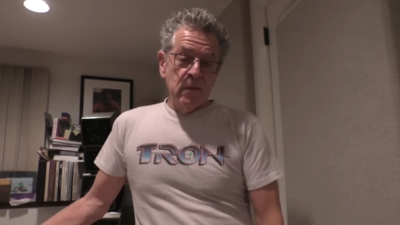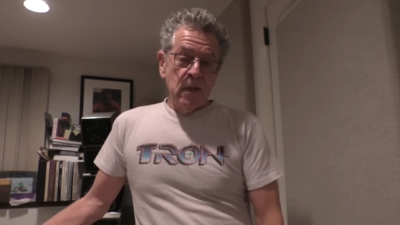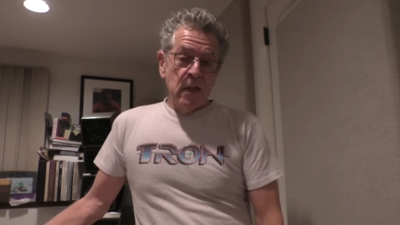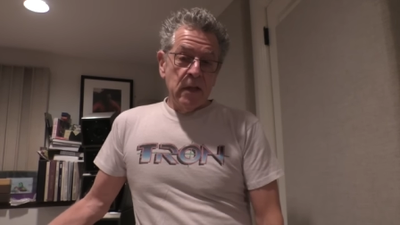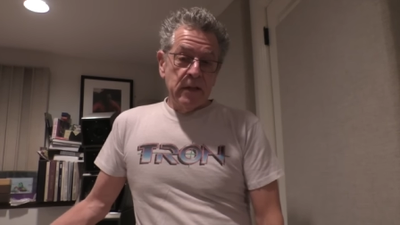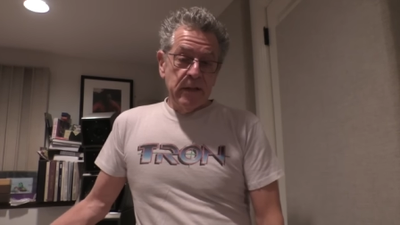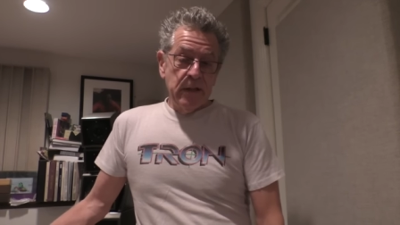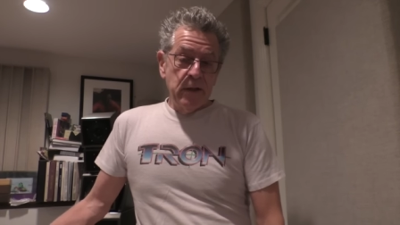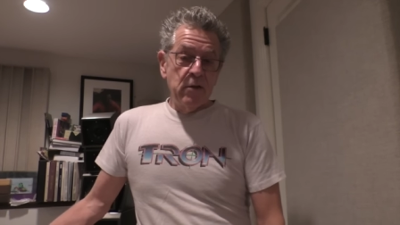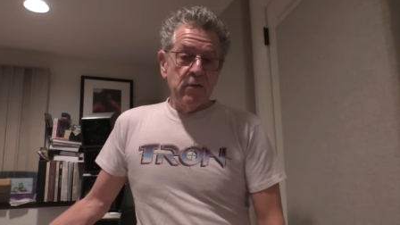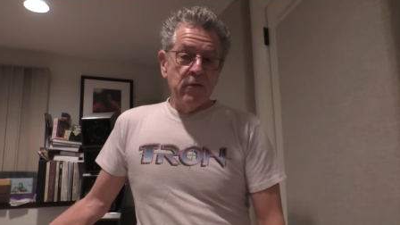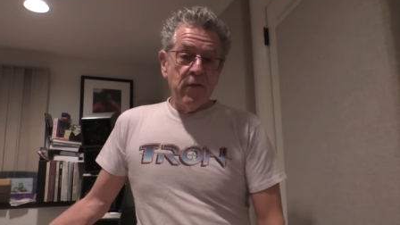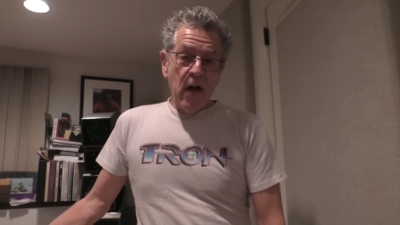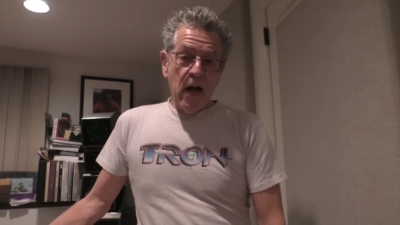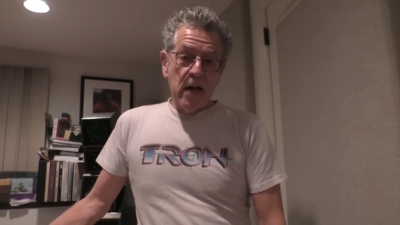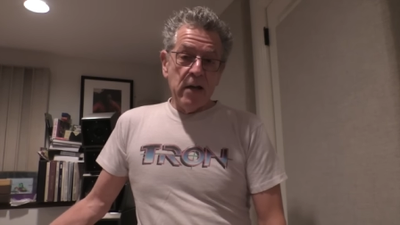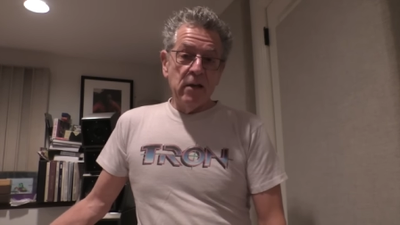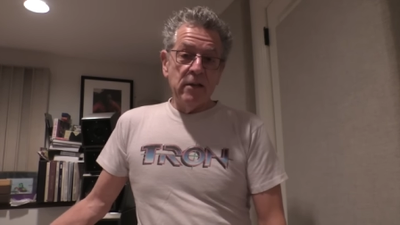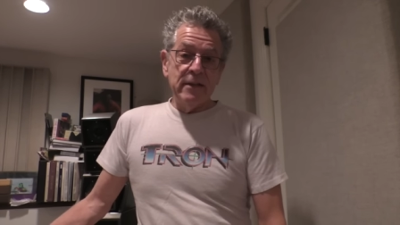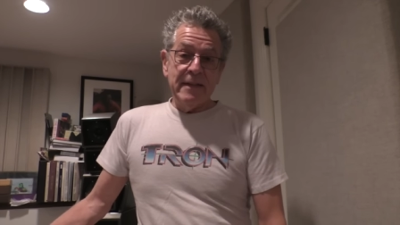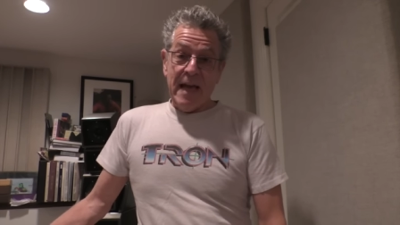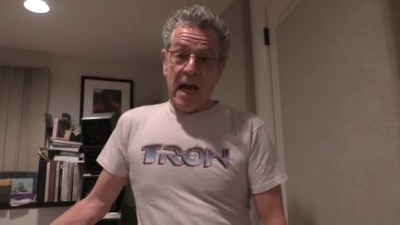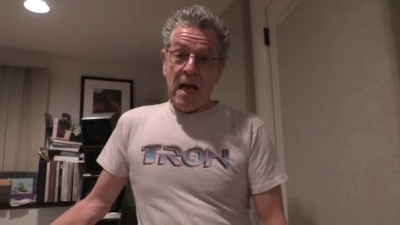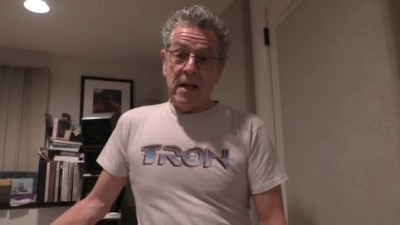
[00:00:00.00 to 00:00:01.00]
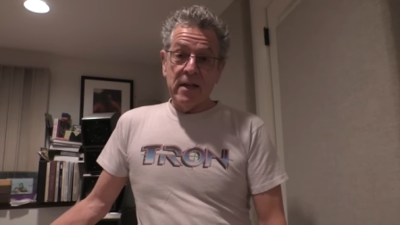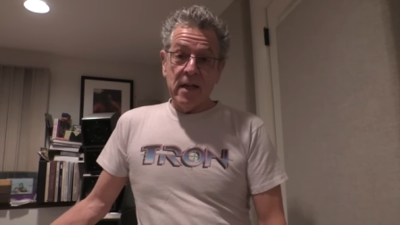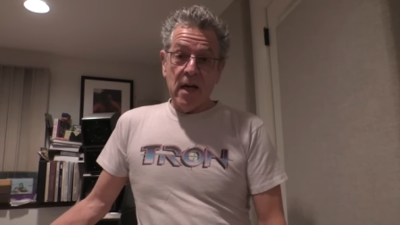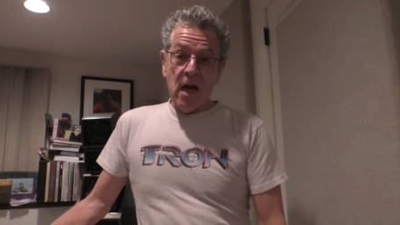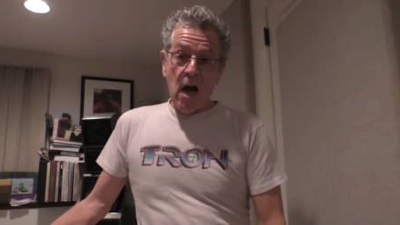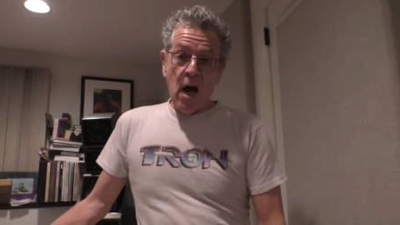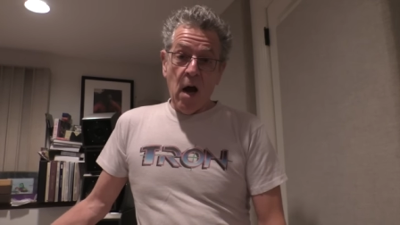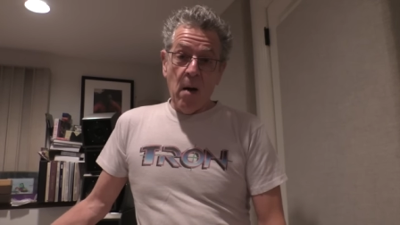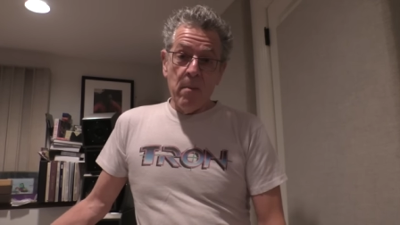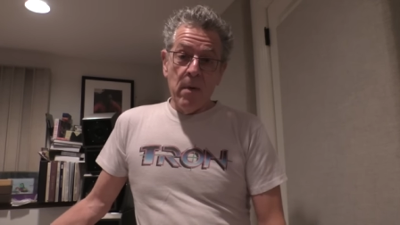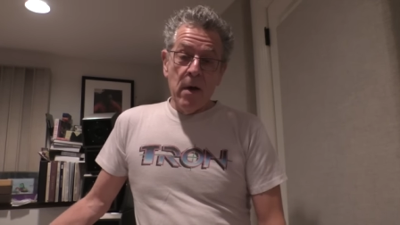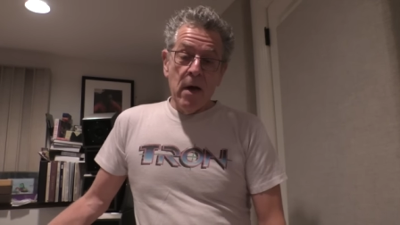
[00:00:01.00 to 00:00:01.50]

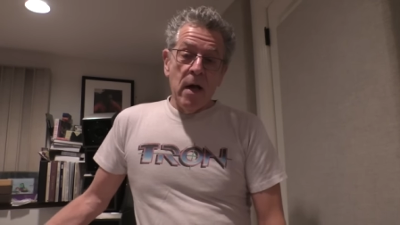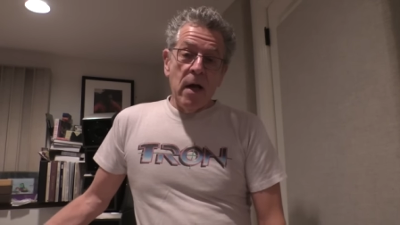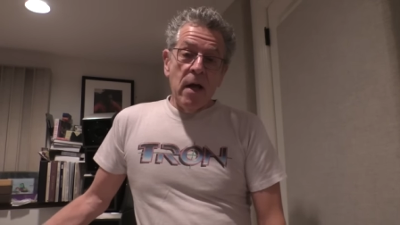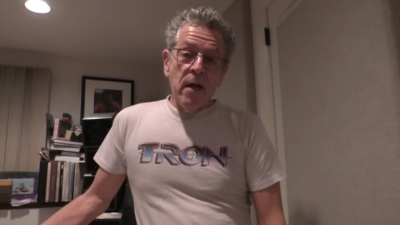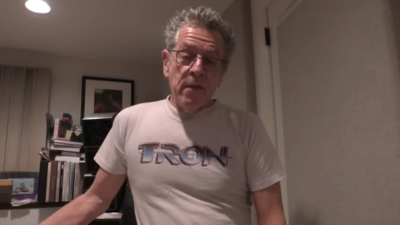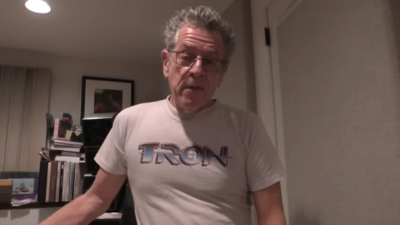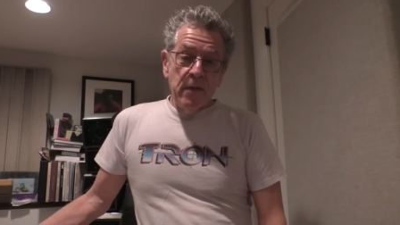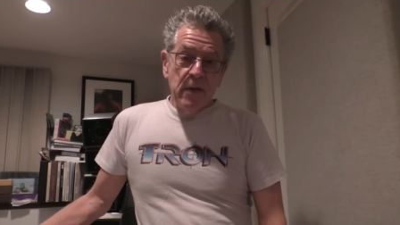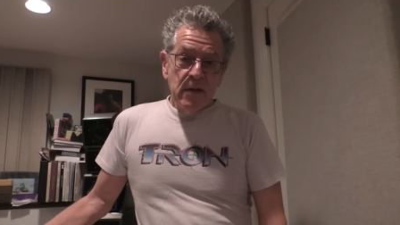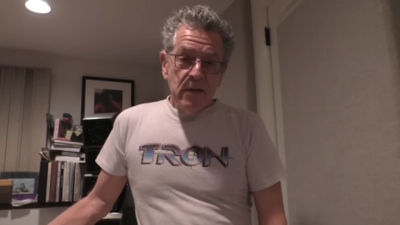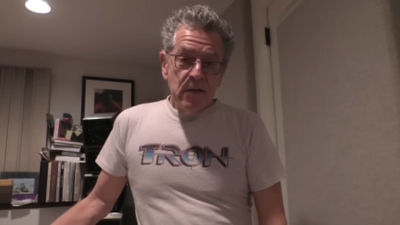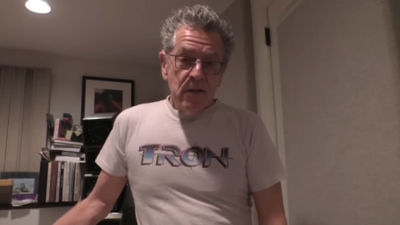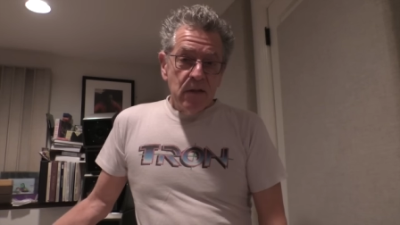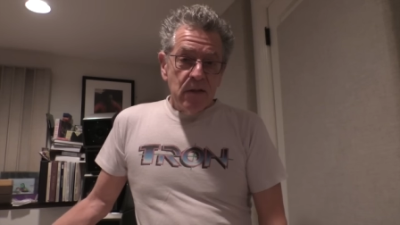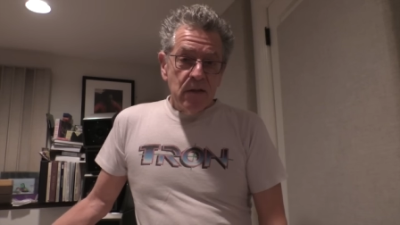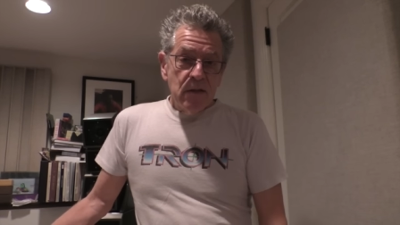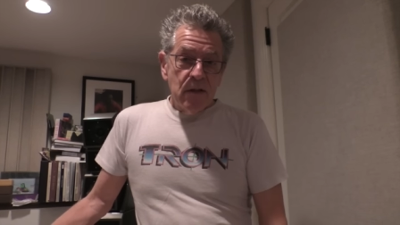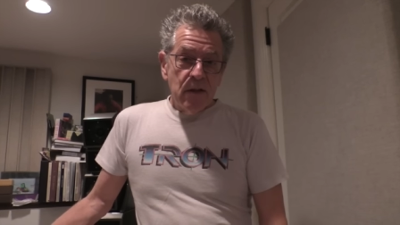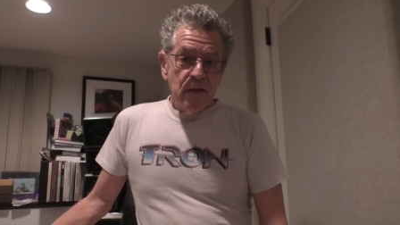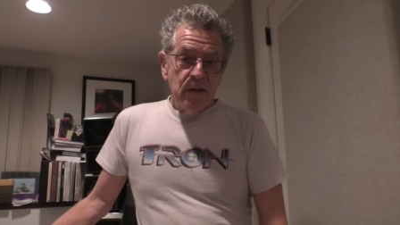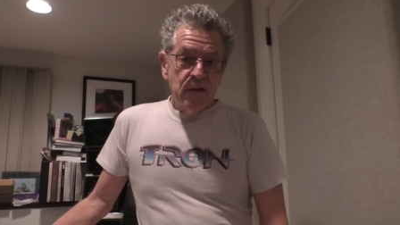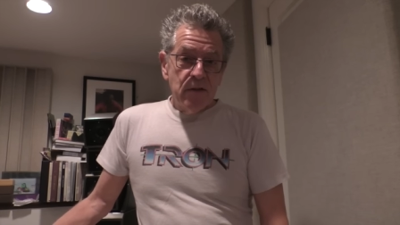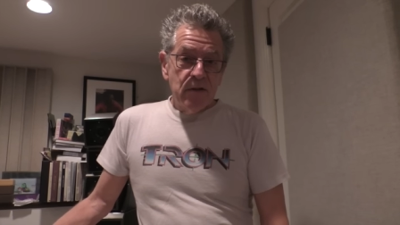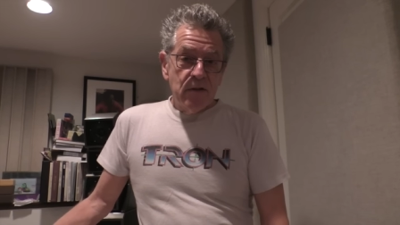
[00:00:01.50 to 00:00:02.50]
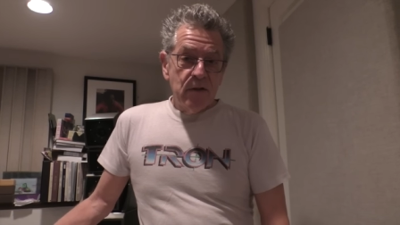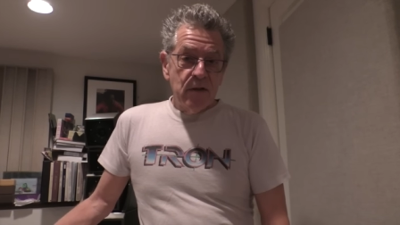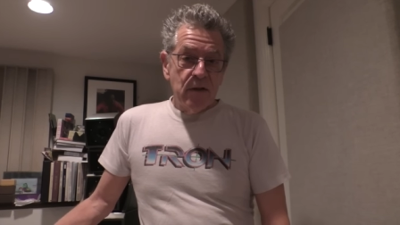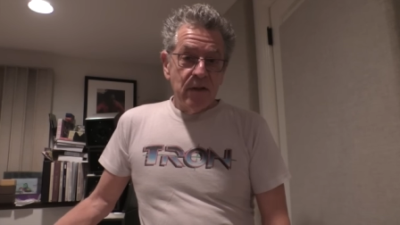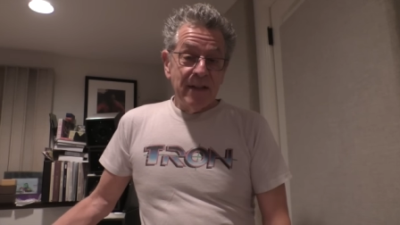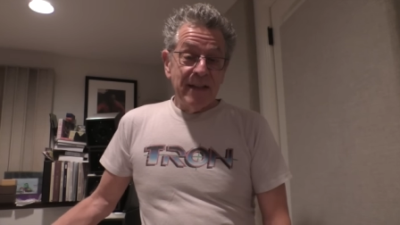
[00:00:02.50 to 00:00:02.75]
cleanervinyl.com. This is a,